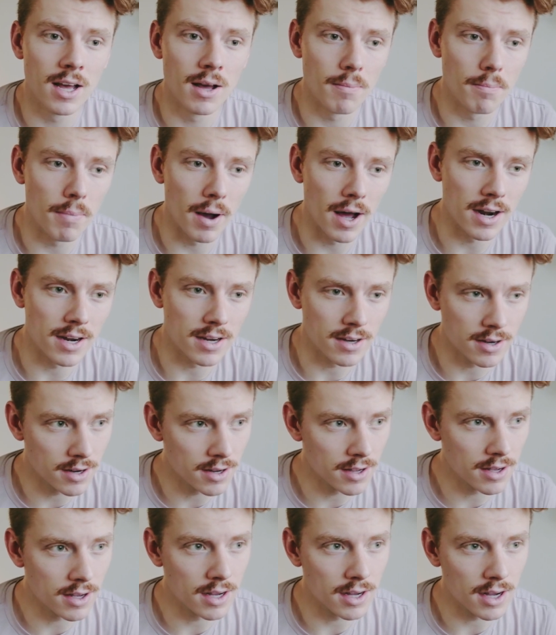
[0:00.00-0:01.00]
But
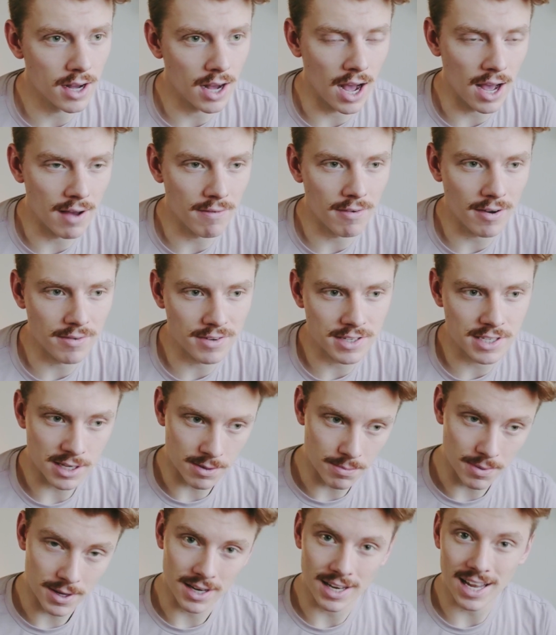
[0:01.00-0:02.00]
I've obviously
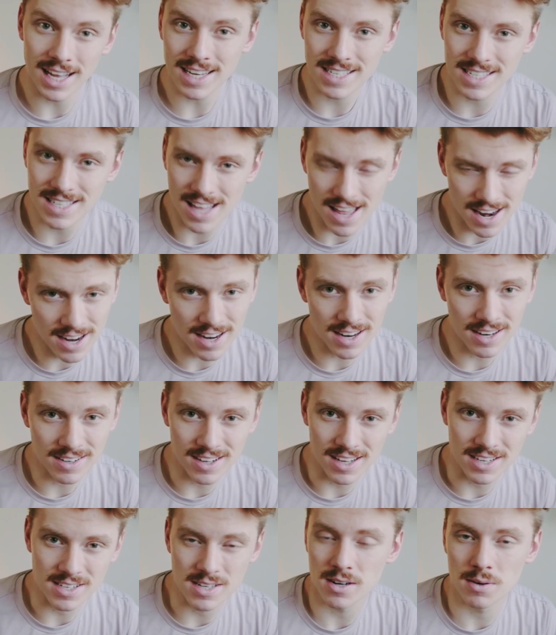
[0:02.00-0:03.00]
been less steady
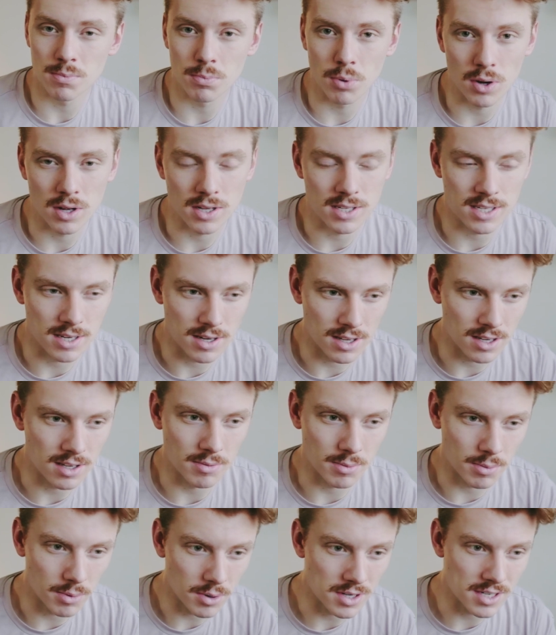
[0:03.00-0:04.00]
at certain points and a little
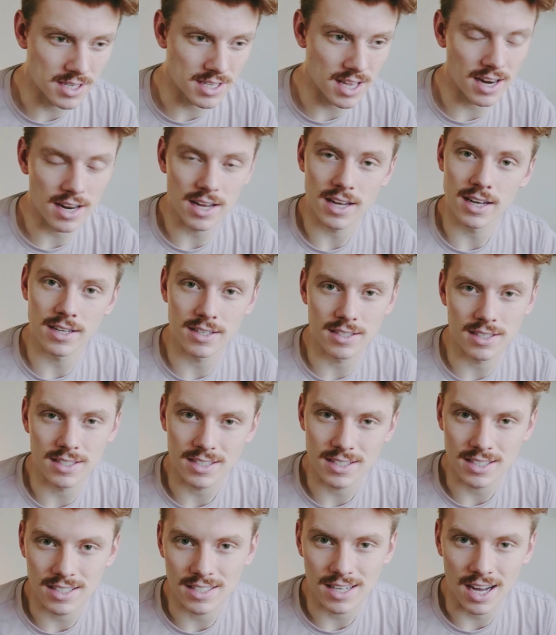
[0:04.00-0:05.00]
bit more steady,
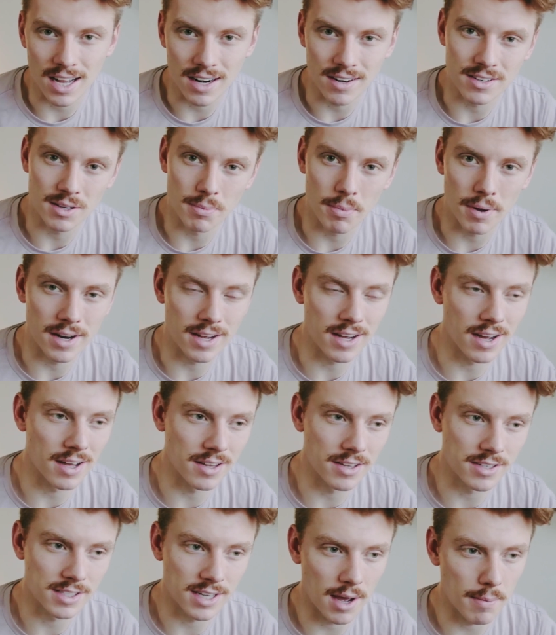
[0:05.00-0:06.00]
kind of depending on
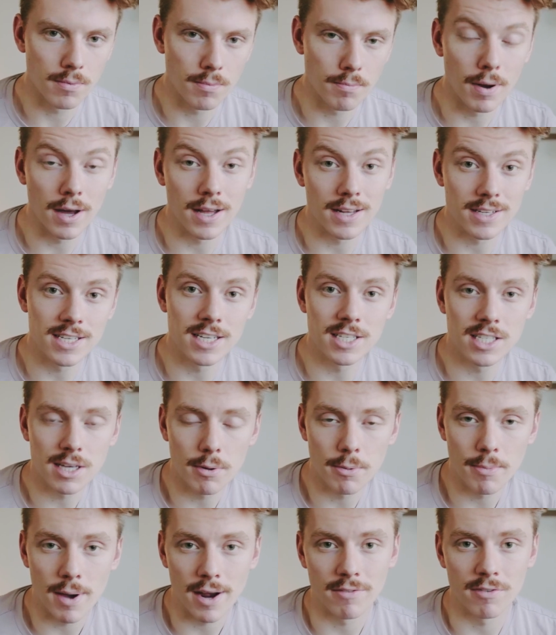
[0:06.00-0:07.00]
the time. But since
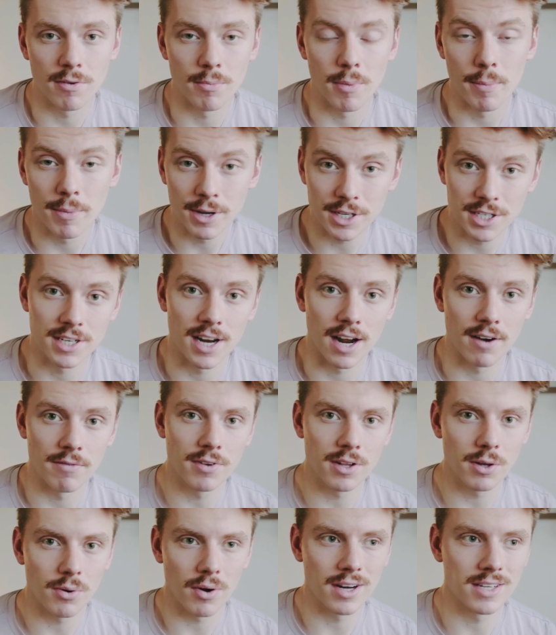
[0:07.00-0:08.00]
coming back from my mission, I
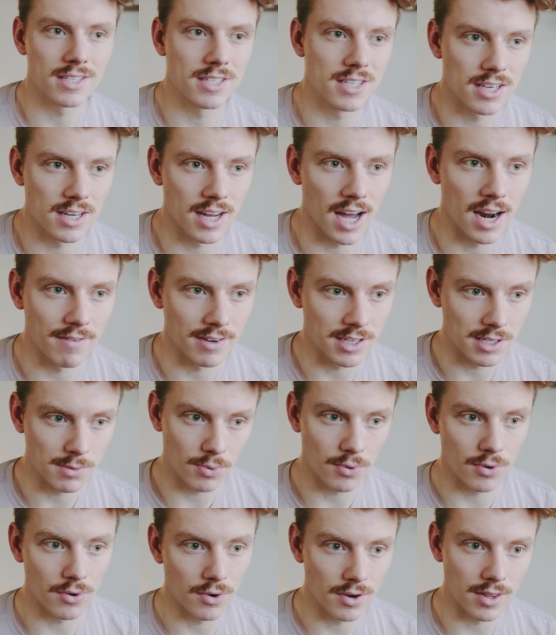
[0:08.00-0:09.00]
really wanted to kind of
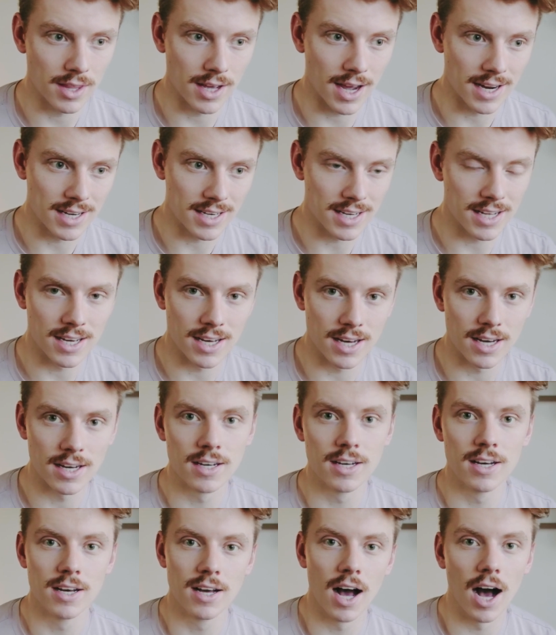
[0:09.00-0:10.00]
explore the idea
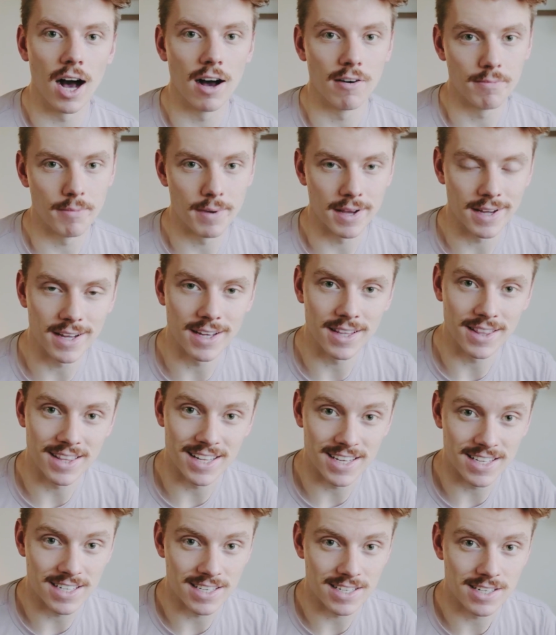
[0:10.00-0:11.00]
of making
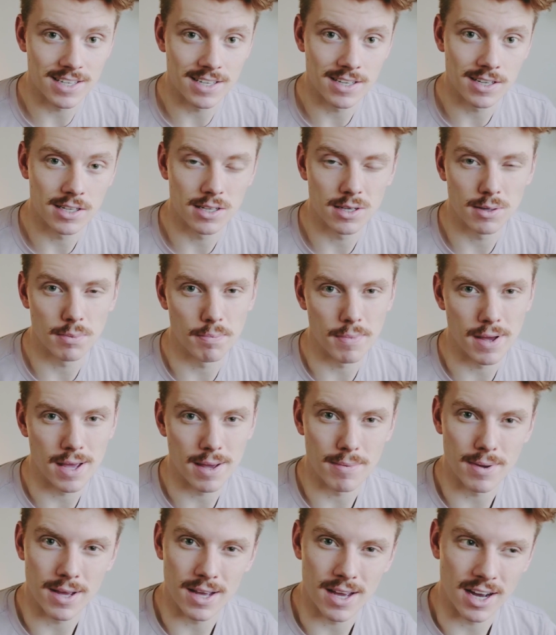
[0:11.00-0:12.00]
this
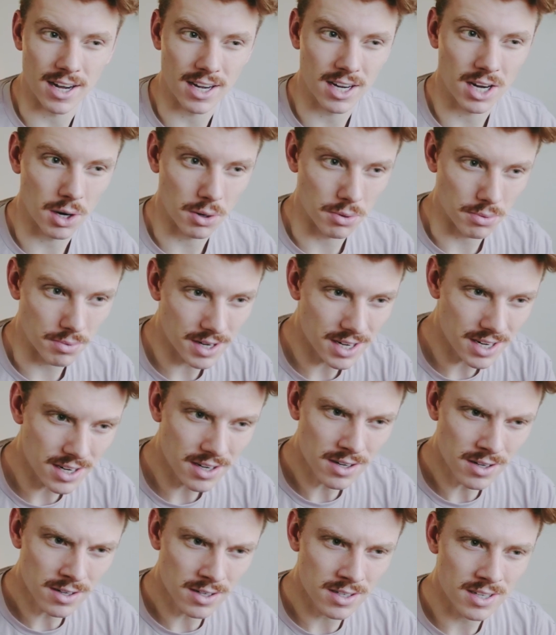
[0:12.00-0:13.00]
maybe a
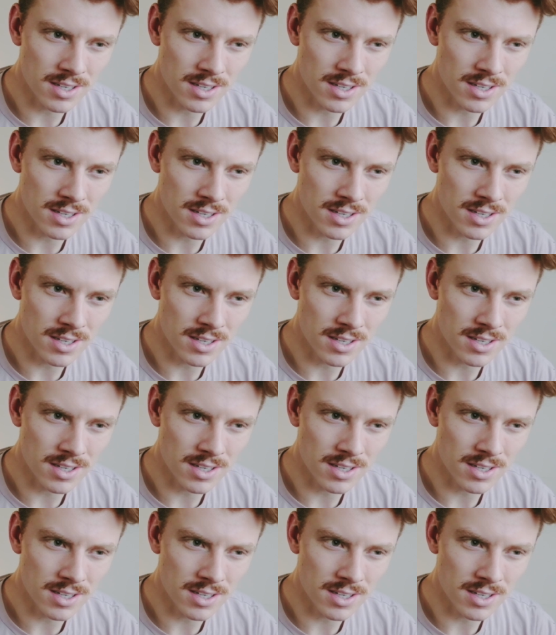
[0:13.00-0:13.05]
career